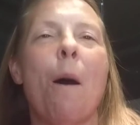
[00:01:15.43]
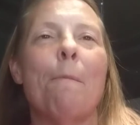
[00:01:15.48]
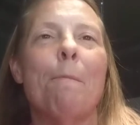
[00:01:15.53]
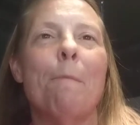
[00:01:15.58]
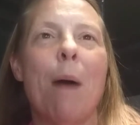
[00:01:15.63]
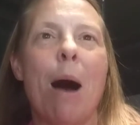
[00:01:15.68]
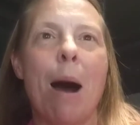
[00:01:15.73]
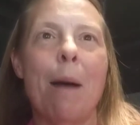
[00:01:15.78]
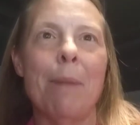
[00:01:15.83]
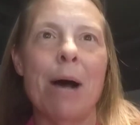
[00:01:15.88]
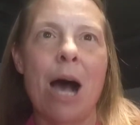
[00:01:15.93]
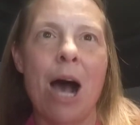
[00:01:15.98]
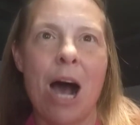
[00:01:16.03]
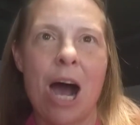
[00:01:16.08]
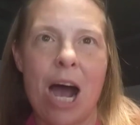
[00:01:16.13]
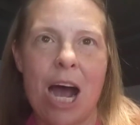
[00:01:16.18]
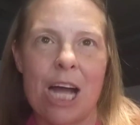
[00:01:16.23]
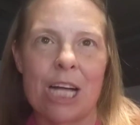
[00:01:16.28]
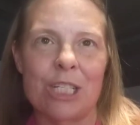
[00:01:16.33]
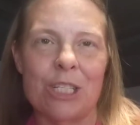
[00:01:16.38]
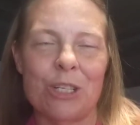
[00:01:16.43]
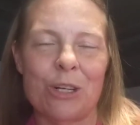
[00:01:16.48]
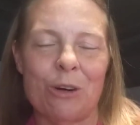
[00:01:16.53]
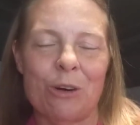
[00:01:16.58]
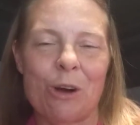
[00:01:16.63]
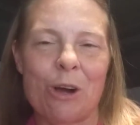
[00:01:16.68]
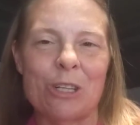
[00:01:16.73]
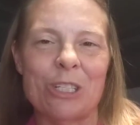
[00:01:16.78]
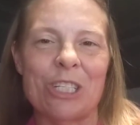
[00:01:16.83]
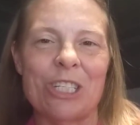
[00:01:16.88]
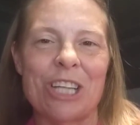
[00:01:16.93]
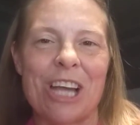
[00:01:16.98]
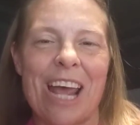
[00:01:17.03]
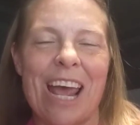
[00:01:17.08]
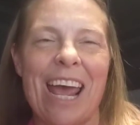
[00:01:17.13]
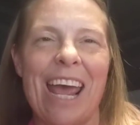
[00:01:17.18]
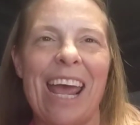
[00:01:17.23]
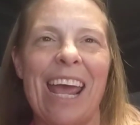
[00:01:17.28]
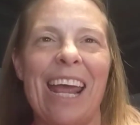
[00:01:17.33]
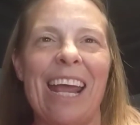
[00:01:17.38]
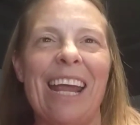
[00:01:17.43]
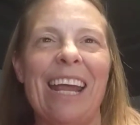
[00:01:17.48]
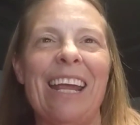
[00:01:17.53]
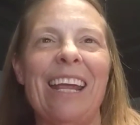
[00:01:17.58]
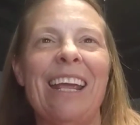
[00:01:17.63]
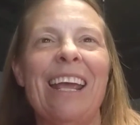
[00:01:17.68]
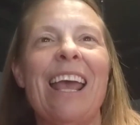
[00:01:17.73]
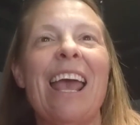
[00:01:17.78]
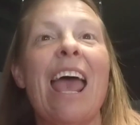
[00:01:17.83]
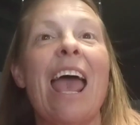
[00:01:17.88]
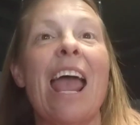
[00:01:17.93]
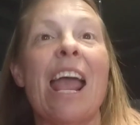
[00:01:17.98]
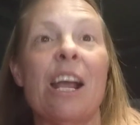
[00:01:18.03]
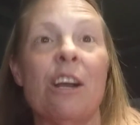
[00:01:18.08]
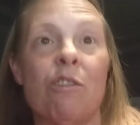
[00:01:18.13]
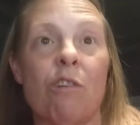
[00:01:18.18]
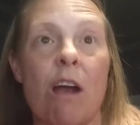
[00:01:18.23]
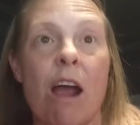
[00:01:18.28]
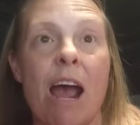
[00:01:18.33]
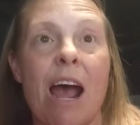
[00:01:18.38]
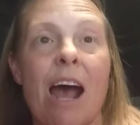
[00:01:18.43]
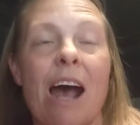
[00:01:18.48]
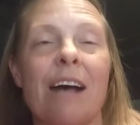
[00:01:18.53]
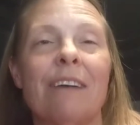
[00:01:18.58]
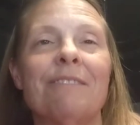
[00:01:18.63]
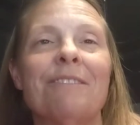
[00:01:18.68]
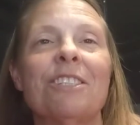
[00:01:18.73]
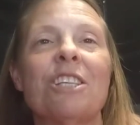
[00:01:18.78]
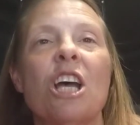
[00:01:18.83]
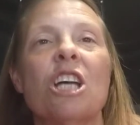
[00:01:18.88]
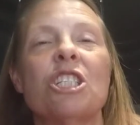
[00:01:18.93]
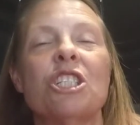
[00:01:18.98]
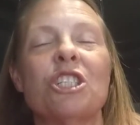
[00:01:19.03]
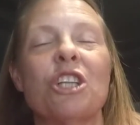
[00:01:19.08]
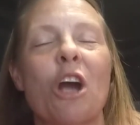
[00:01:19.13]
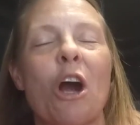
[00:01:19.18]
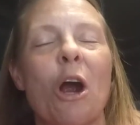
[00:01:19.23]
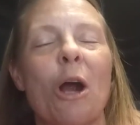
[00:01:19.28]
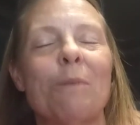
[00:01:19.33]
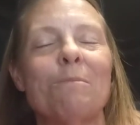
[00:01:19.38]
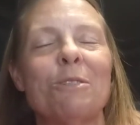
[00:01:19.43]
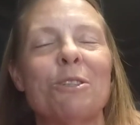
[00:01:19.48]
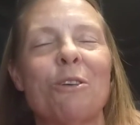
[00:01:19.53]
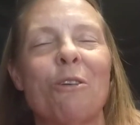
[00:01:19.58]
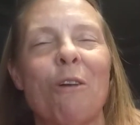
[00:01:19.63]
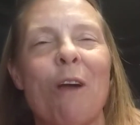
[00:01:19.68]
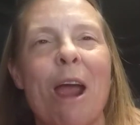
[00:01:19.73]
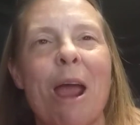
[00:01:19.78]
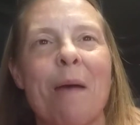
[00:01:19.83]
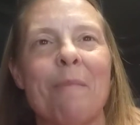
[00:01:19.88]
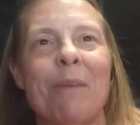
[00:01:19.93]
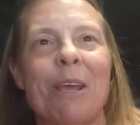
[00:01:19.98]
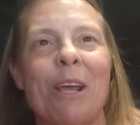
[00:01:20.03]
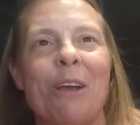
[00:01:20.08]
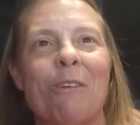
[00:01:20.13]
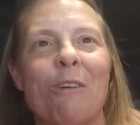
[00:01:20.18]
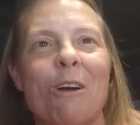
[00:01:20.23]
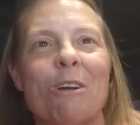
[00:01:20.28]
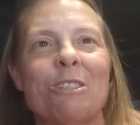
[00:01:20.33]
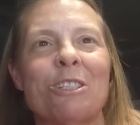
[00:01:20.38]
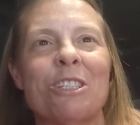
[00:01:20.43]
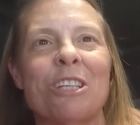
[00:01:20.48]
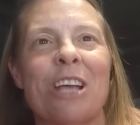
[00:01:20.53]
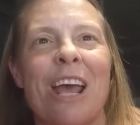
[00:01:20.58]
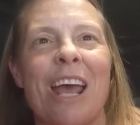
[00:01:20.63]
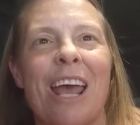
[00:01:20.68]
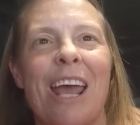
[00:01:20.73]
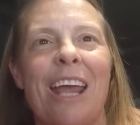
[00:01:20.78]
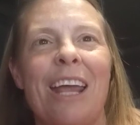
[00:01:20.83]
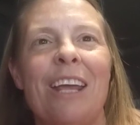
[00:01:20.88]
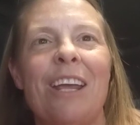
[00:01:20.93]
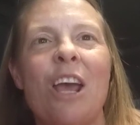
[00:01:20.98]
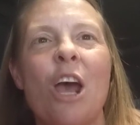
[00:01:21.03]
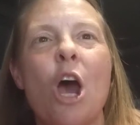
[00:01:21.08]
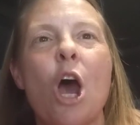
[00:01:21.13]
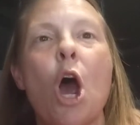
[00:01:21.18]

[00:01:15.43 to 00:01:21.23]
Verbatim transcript: Mama Hodge Crochet and Crafts, Charmed Grammy Crochet,